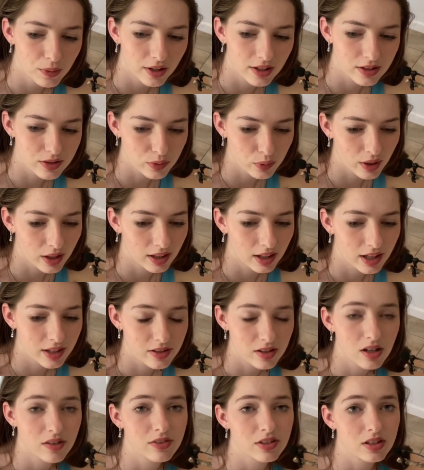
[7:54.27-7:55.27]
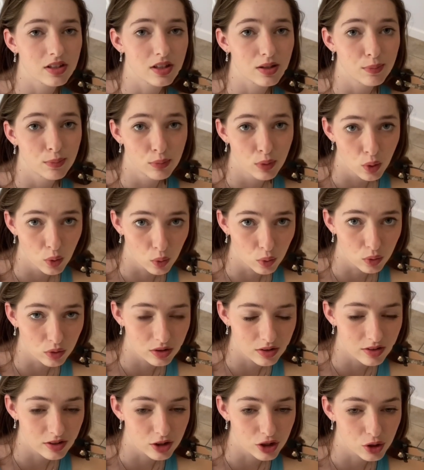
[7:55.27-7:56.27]
as well as obviously the mold
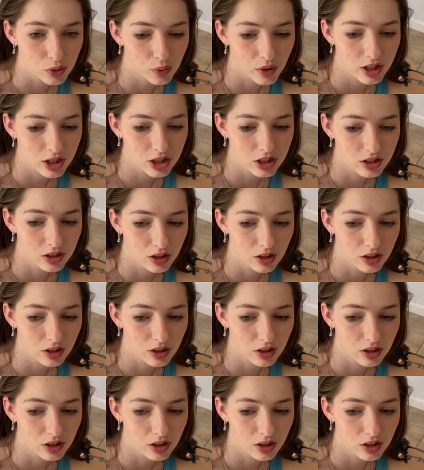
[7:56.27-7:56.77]
situation